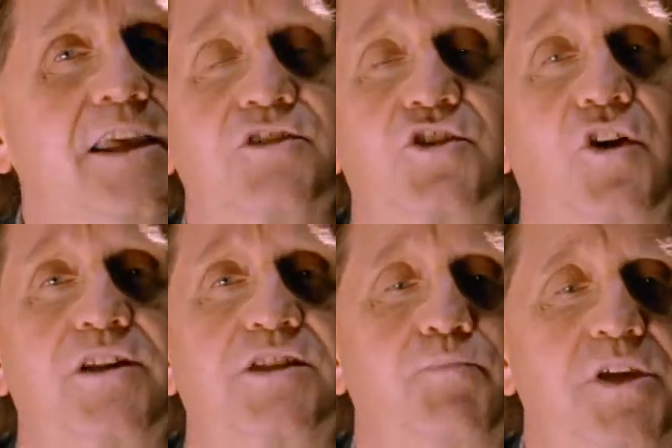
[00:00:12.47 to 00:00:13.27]
is
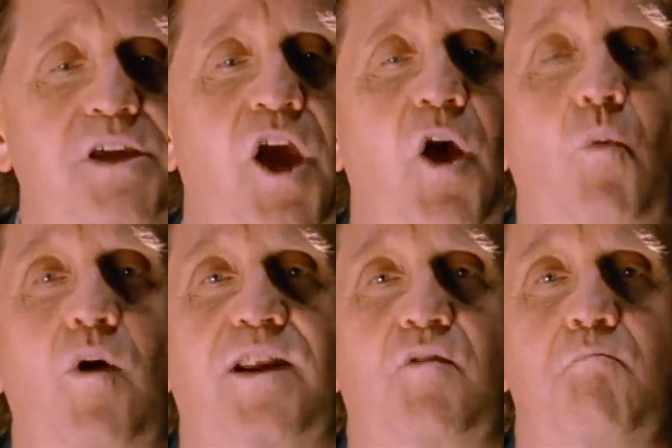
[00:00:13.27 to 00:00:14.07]
going to be
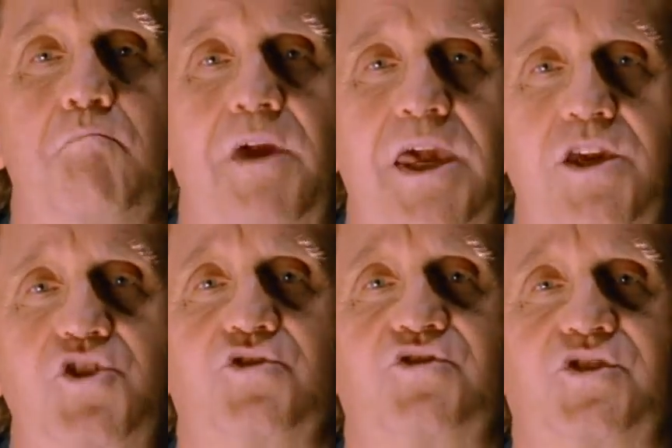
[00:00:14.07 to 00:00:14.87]
one of the
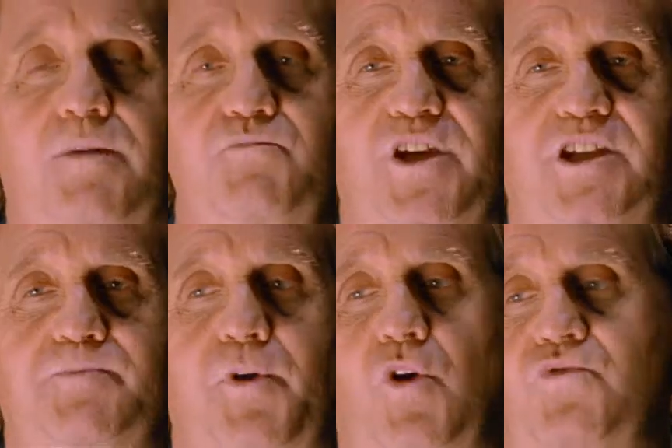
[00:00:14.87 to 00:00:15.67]
major subjects,
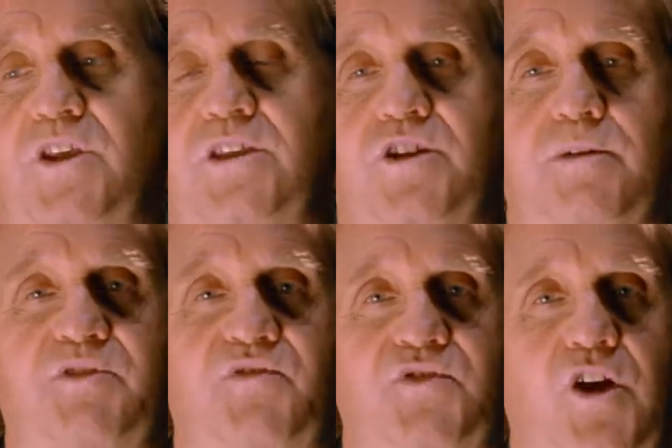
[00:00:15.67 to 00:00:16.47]
both in
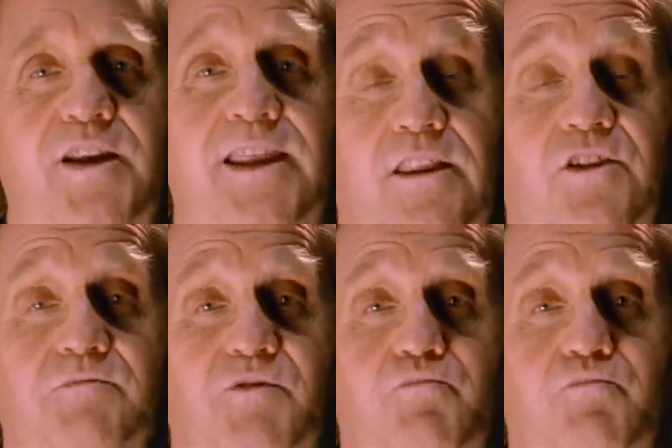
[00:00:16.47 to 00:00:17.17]
terms of study and in terms of